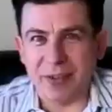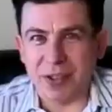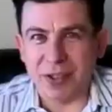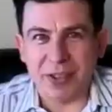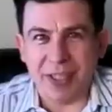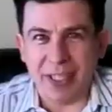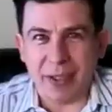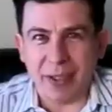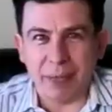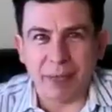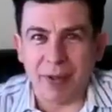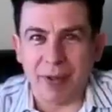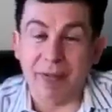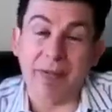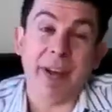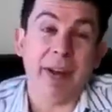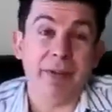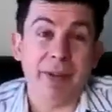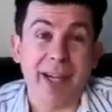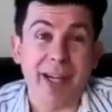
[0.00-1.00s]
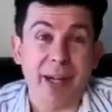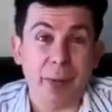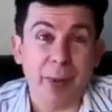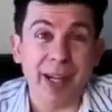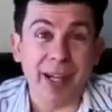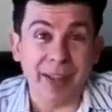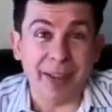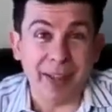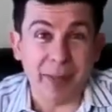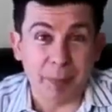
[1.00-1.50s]
take them to the vet right
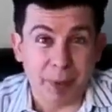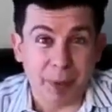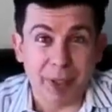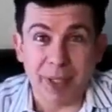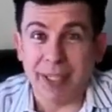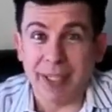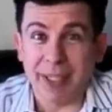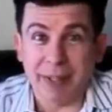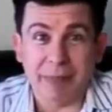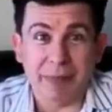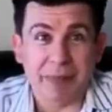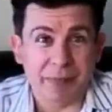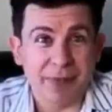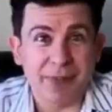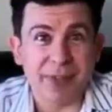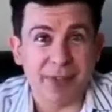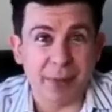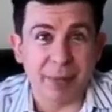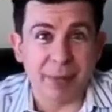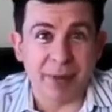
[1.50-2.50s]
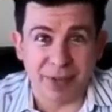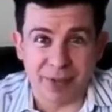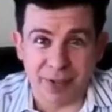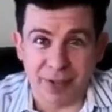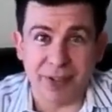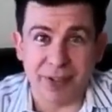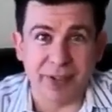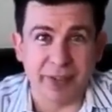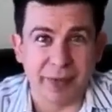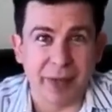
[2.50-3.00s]
away. They probably have something
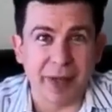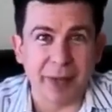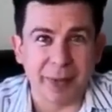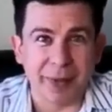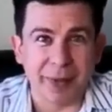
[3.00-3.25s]
seriously wrong with her.